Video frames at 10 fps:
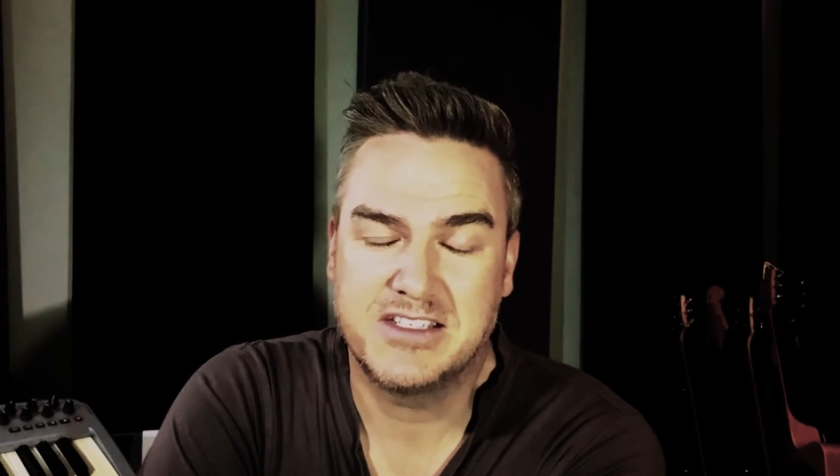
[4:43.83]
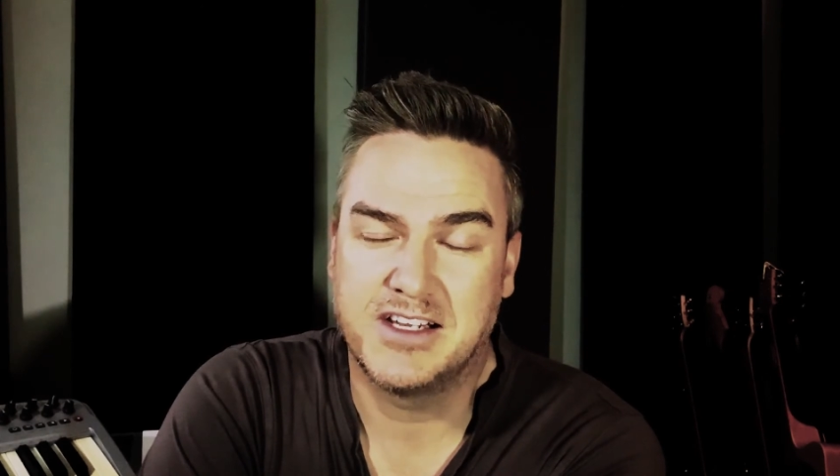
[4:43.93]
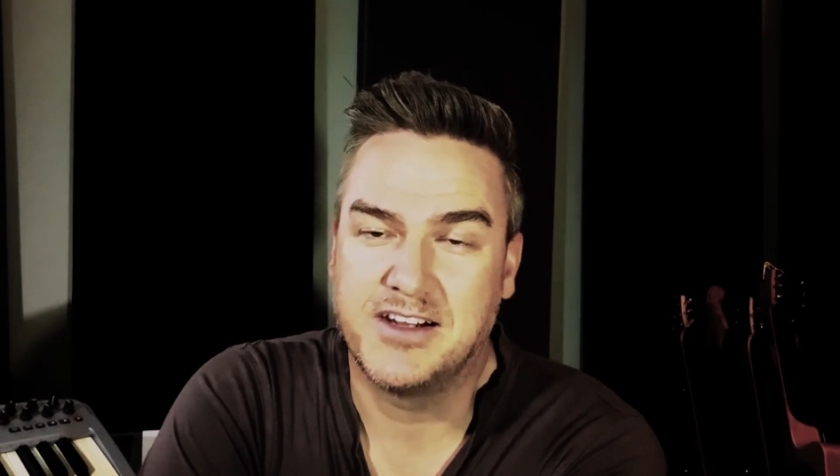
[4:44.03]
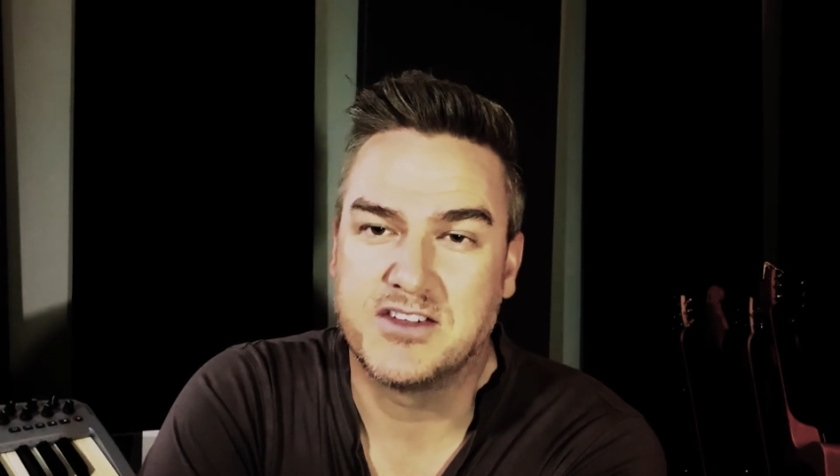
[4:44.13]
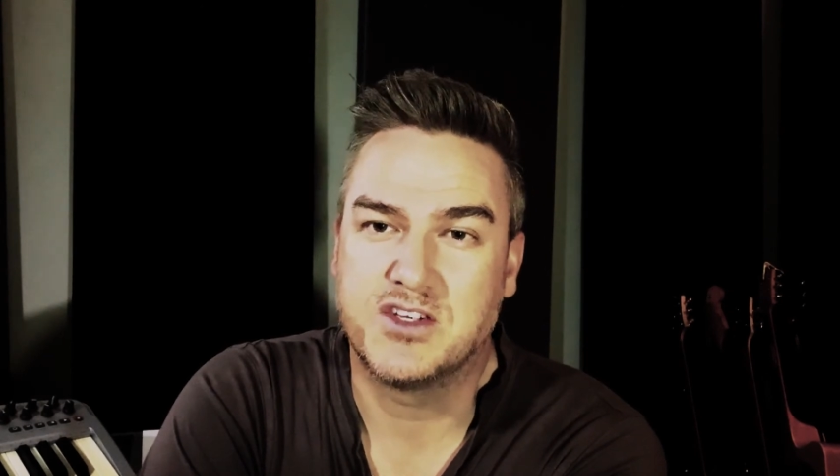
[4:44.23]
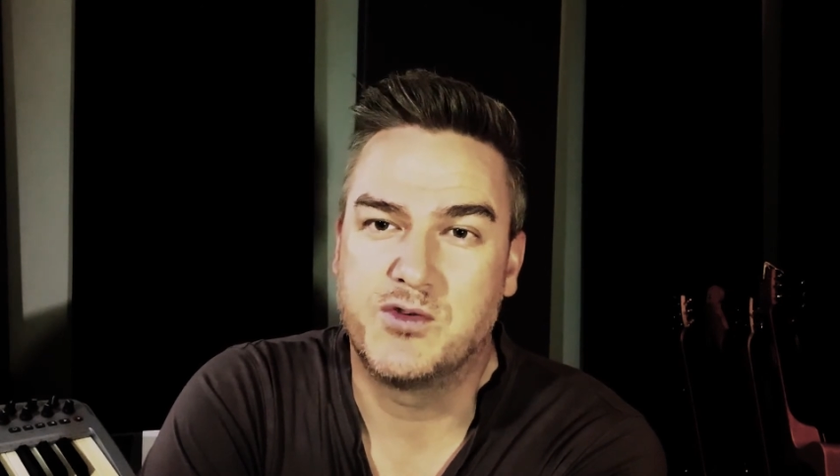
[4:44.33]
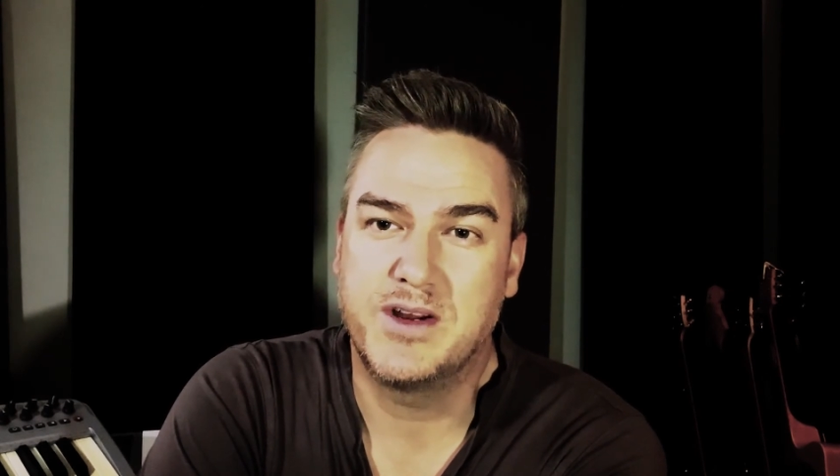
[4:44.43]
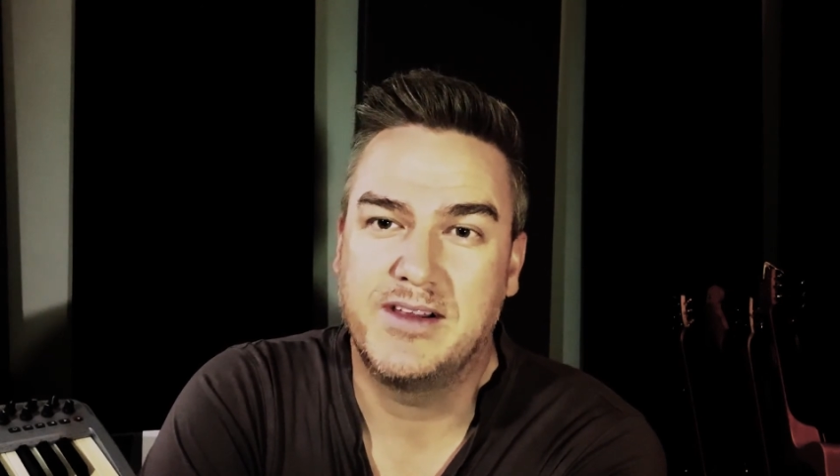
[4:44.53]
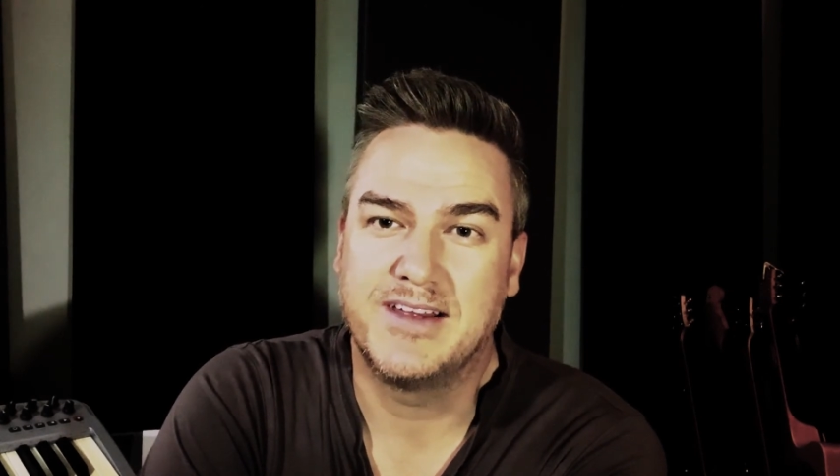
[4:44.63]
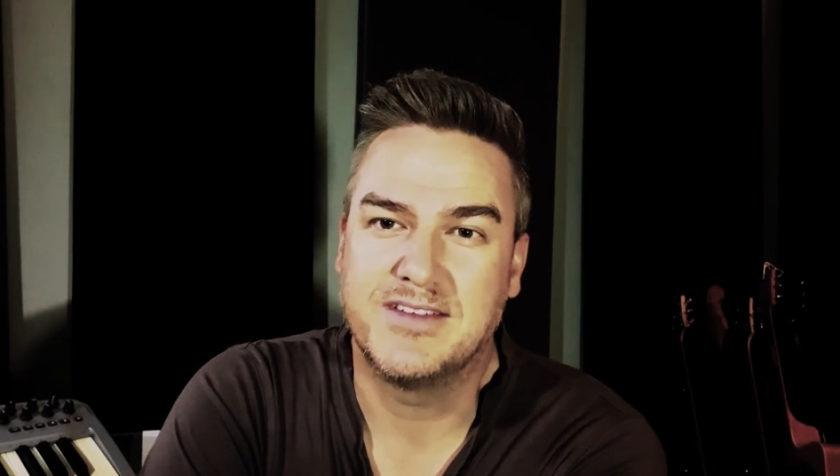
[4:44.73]
sounds a little
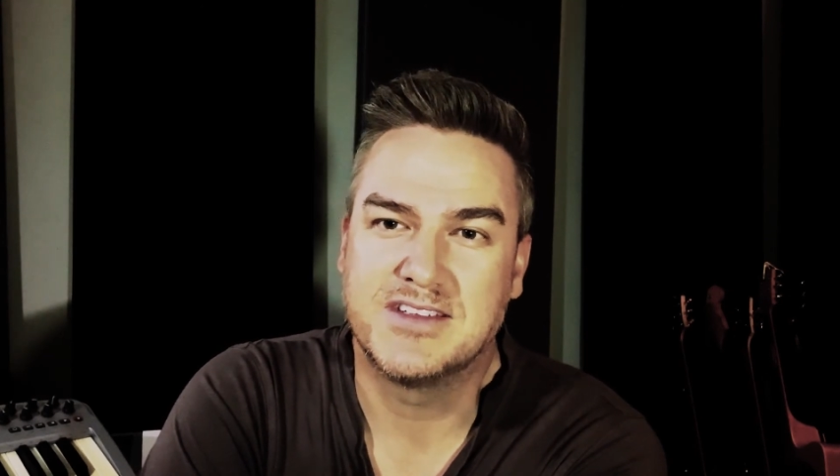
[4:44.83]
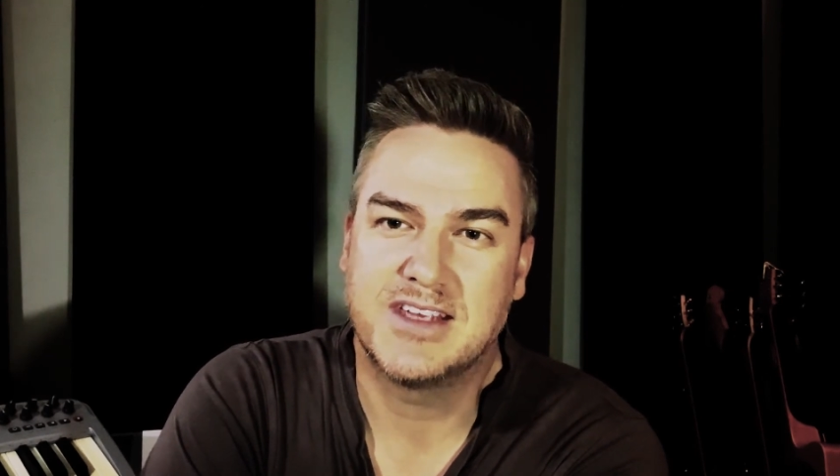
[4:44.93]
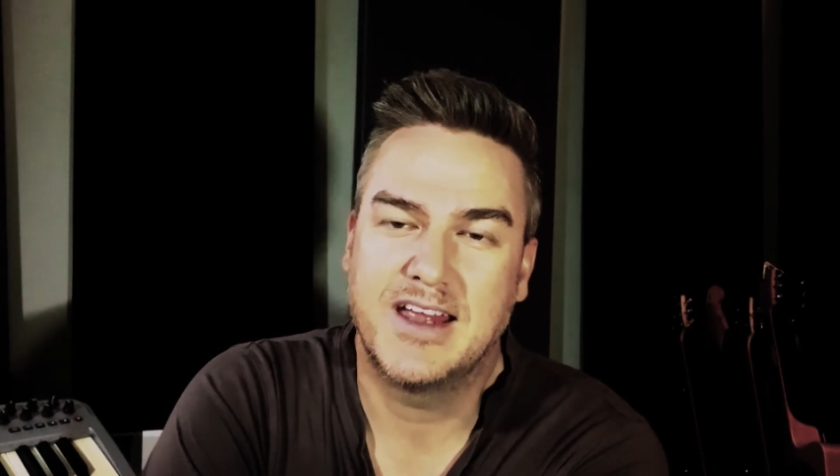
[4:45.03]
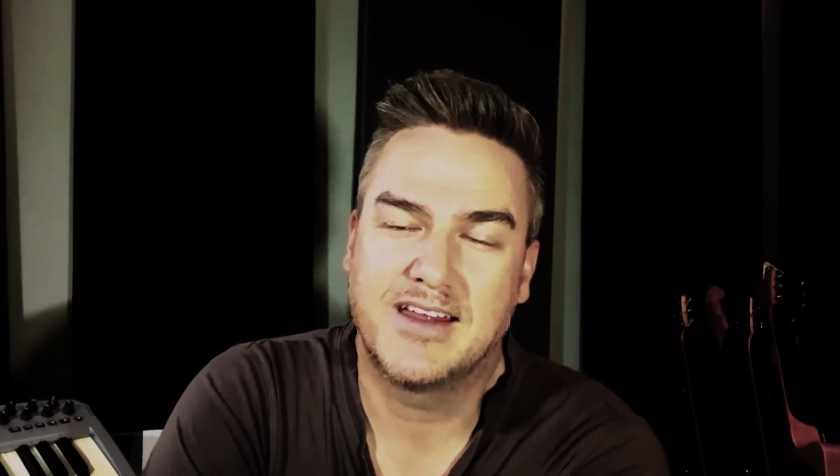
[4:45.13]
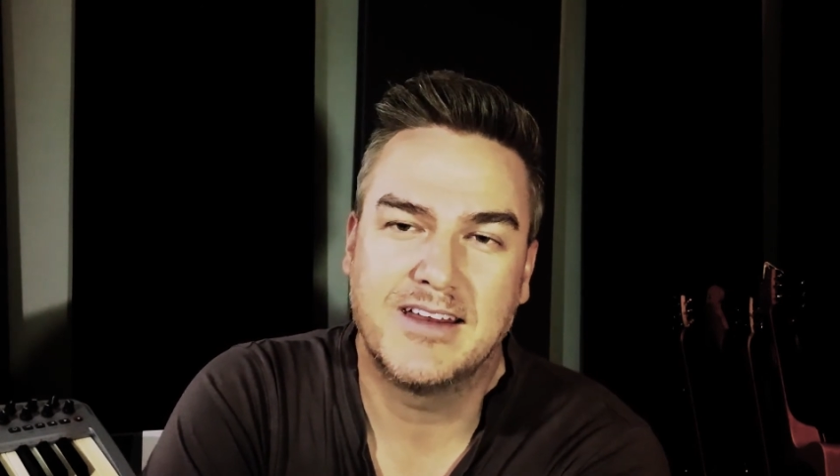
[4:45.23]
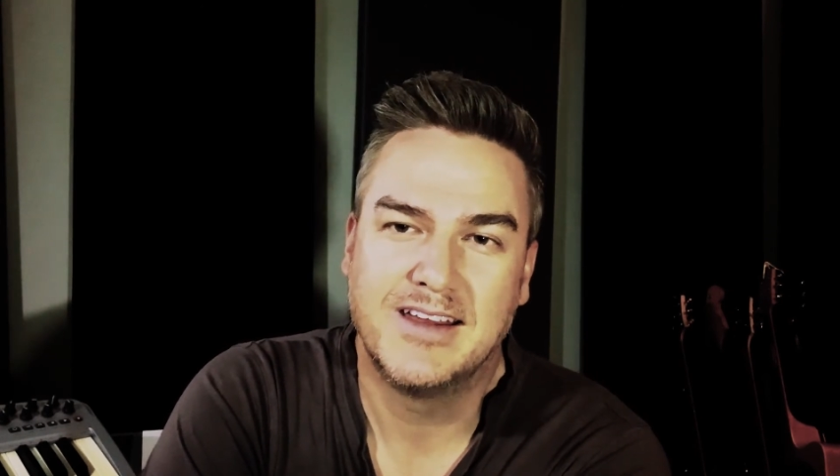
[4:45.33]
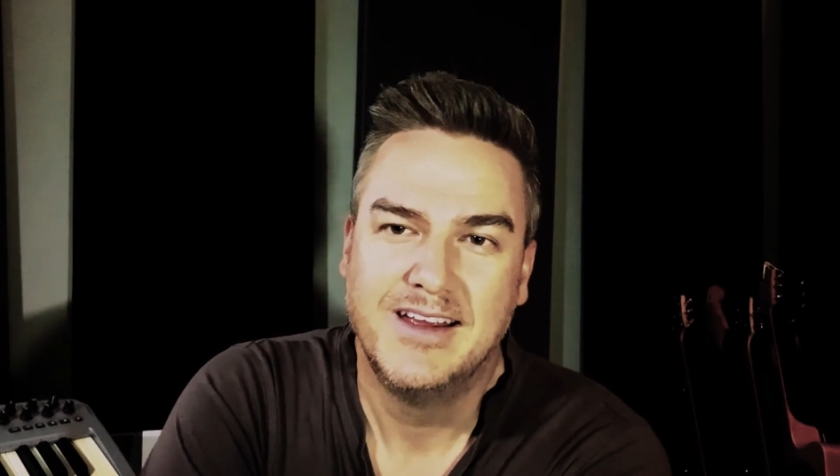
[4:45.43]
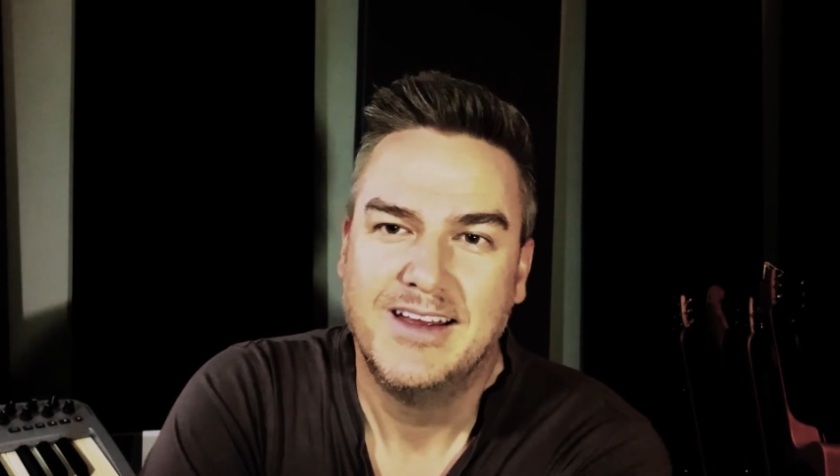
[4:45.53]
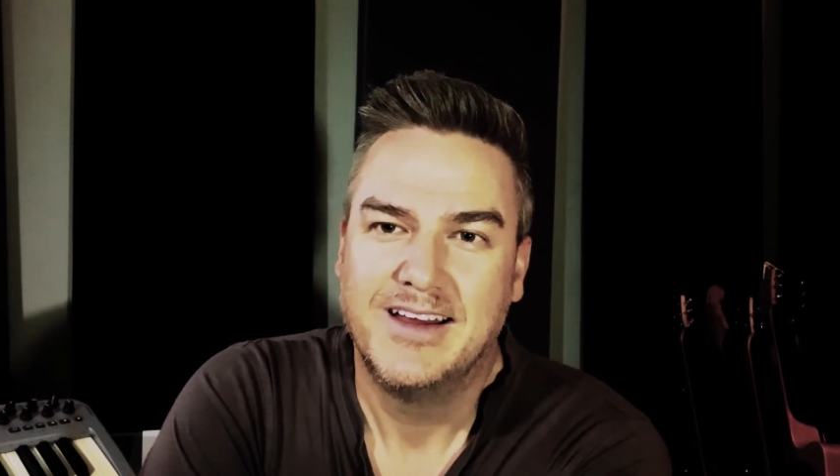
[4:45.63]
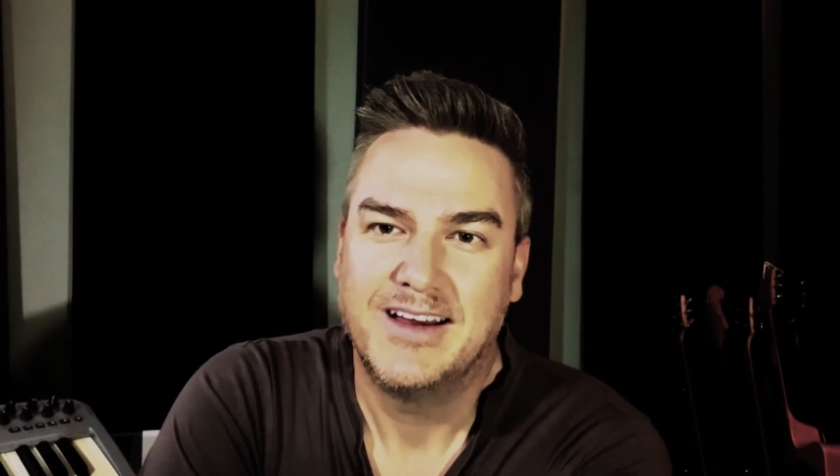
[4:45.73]
surreal even saying it,